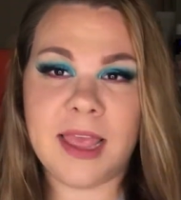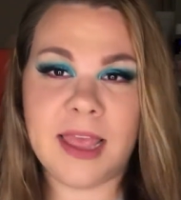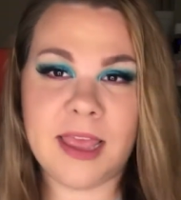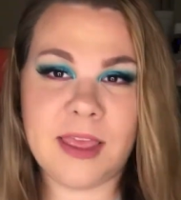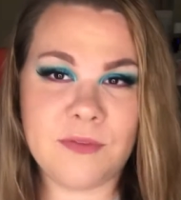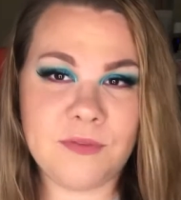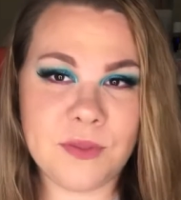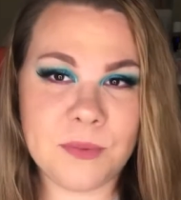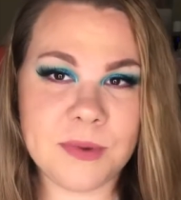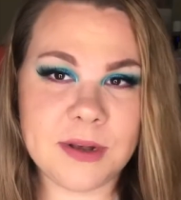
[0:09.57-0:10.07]

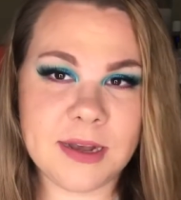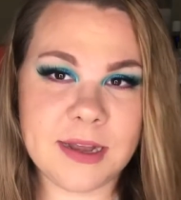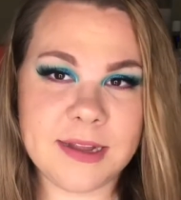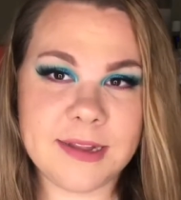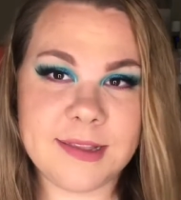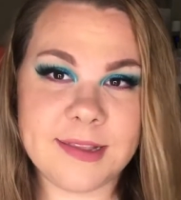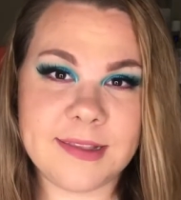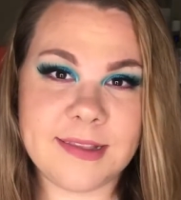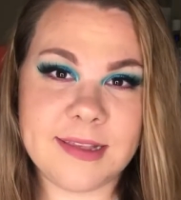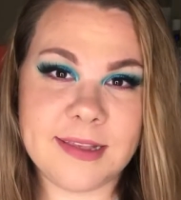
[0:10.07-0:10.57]
If you would
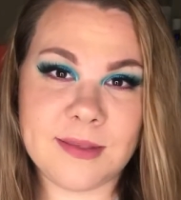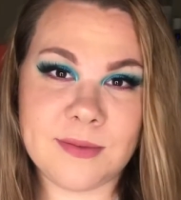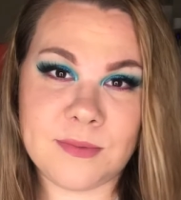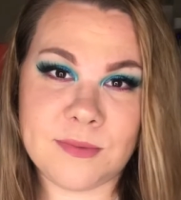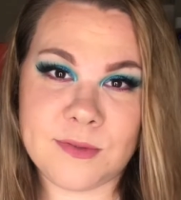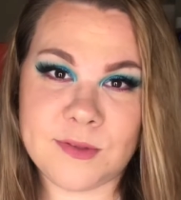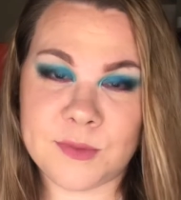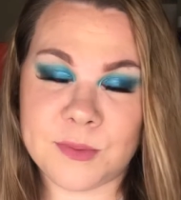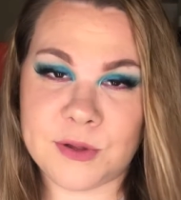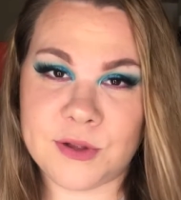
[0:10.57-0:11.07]
like to see some
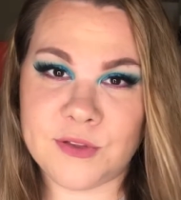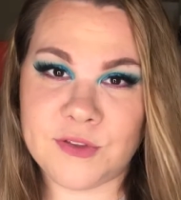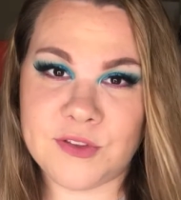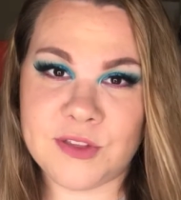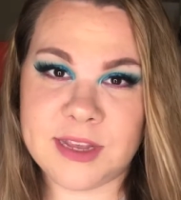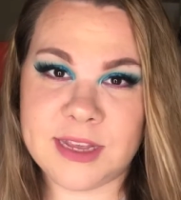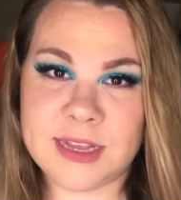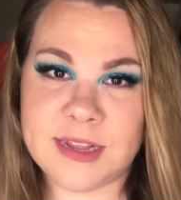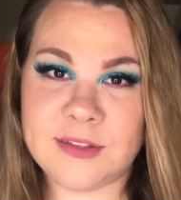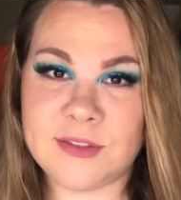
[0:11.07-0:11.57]

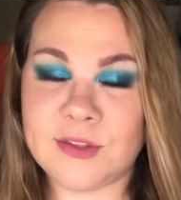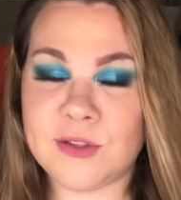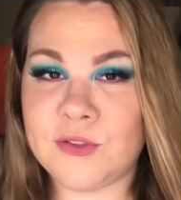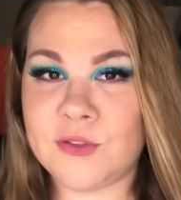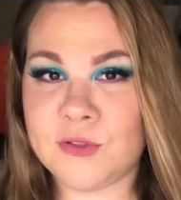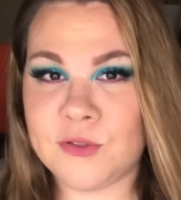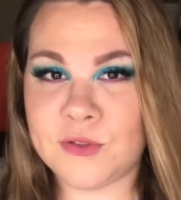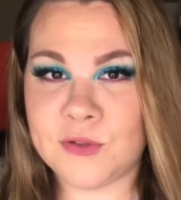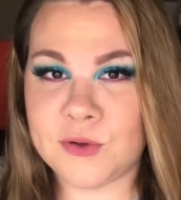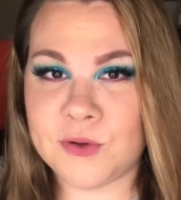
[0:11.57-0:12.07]
swatches, a
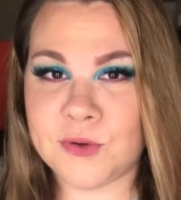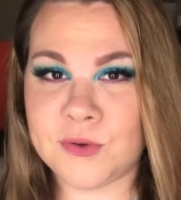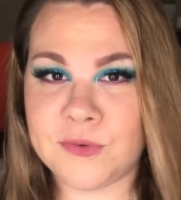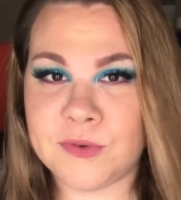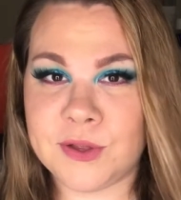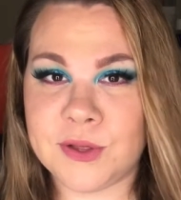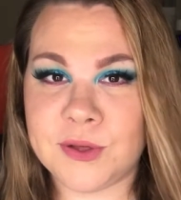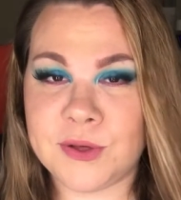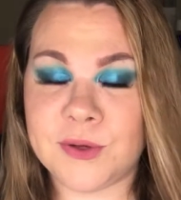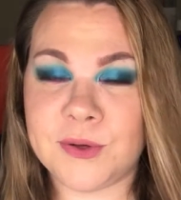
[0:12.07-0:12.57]

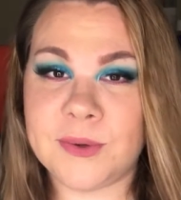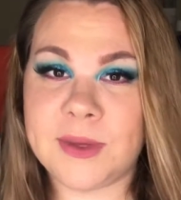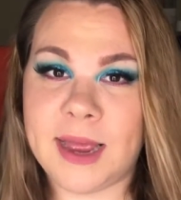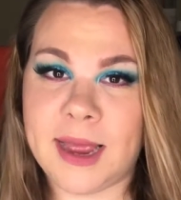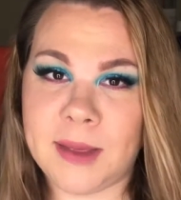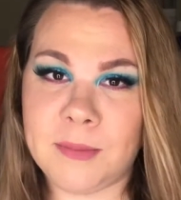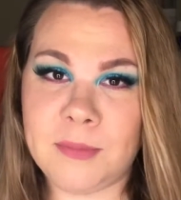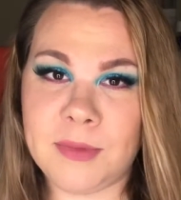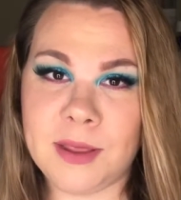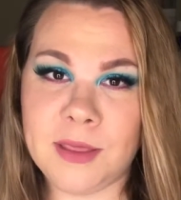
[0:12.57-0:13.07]
tutorial
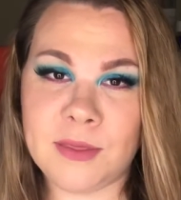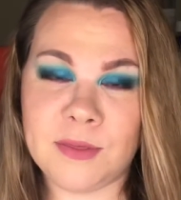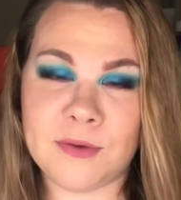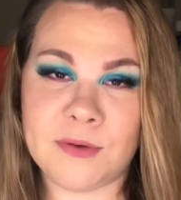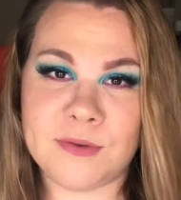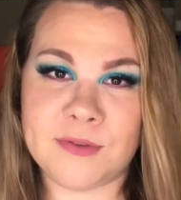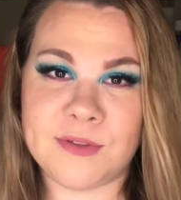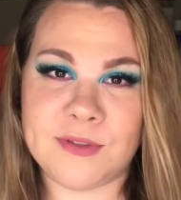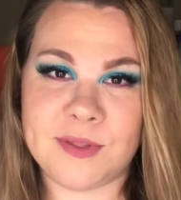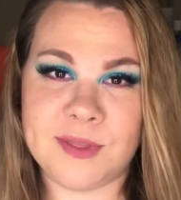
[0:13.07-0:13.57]
and my
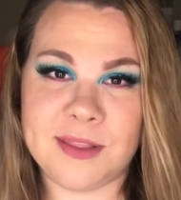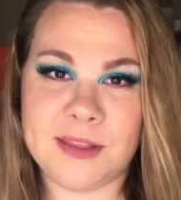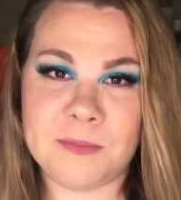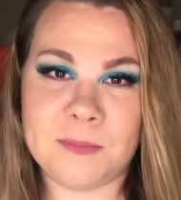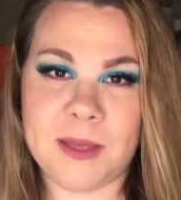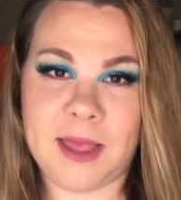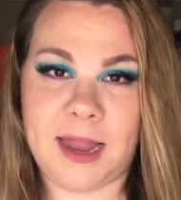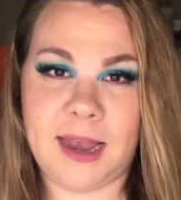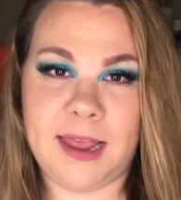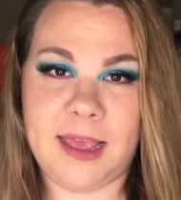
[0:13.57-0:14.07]
thoughts on this
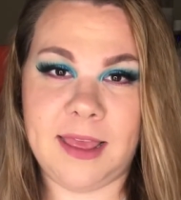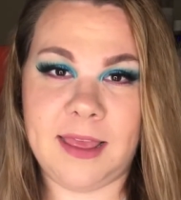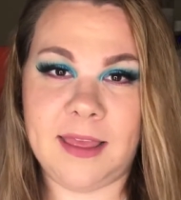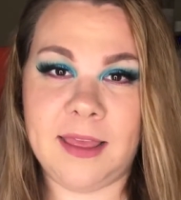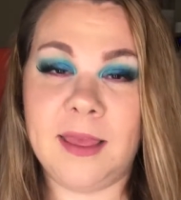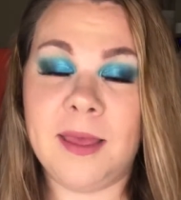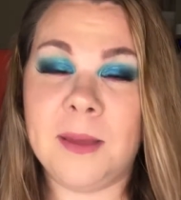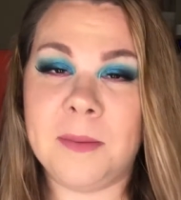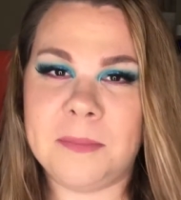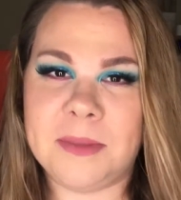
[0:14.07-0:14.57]
palette,
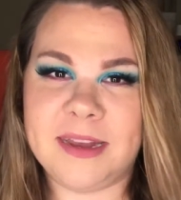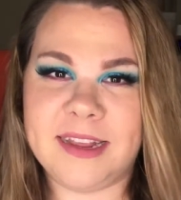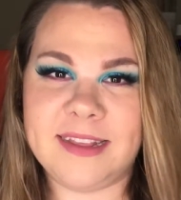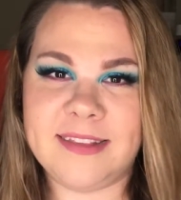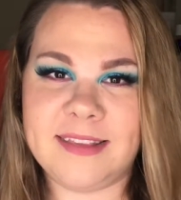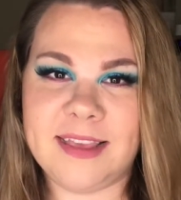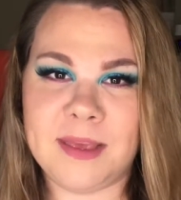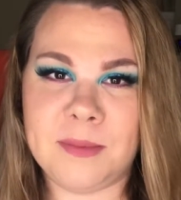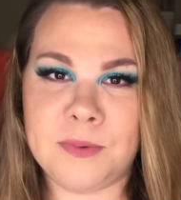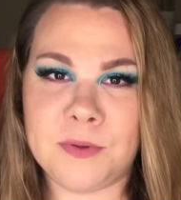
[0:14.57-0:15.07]

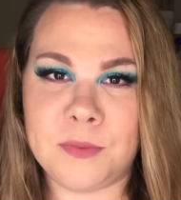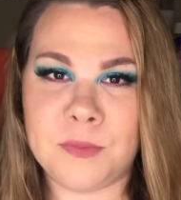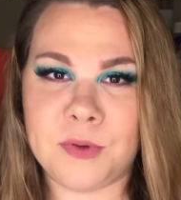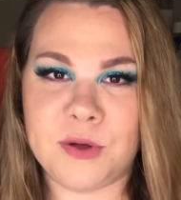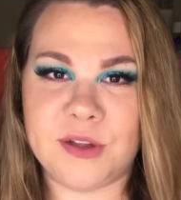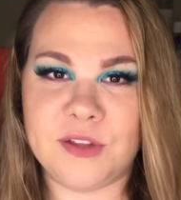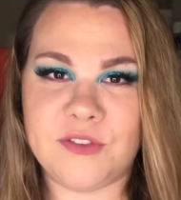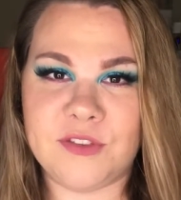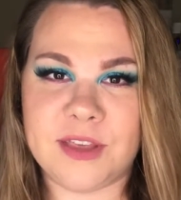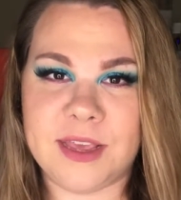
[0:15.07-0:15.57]
please keep on
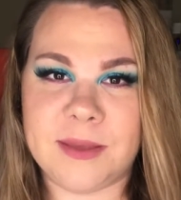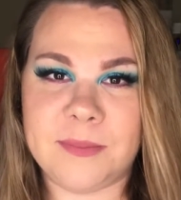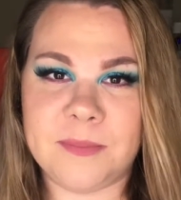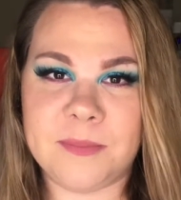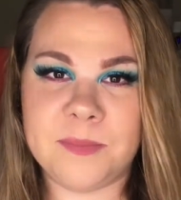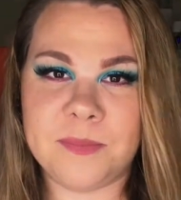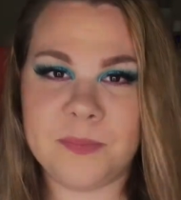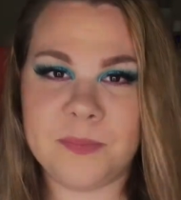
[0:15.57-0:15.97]
watching.